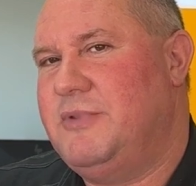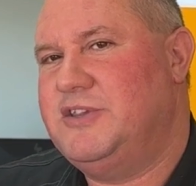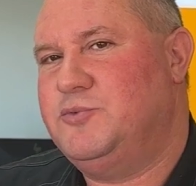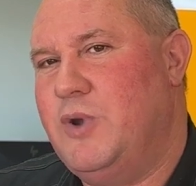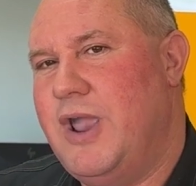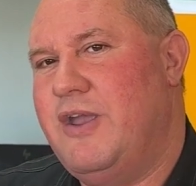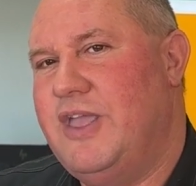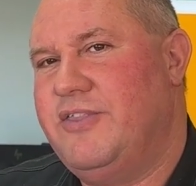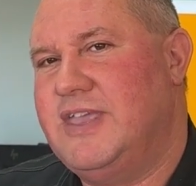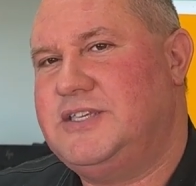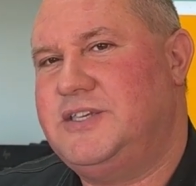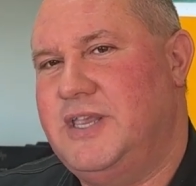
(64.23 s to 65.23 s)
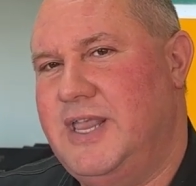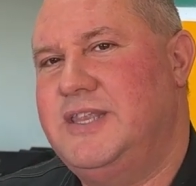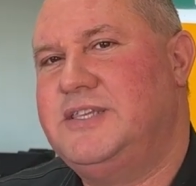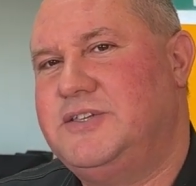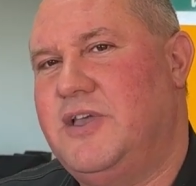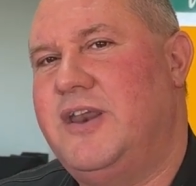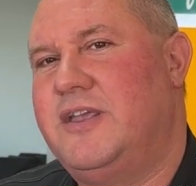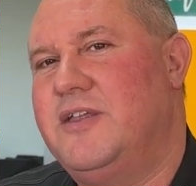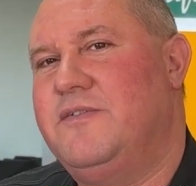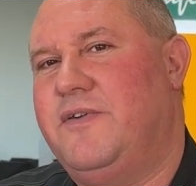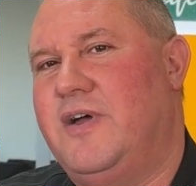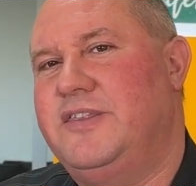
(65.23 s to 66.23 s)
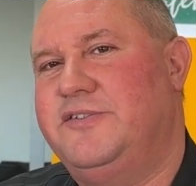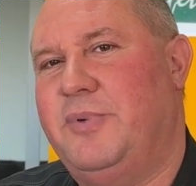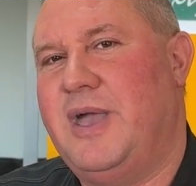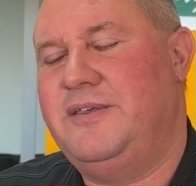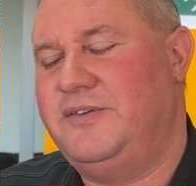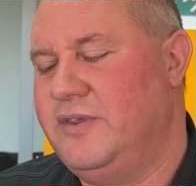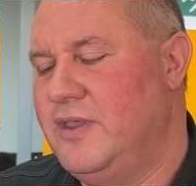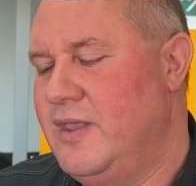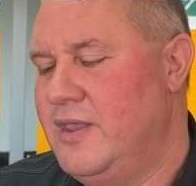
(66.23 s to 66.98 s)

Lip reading: wearing this inside a confined space.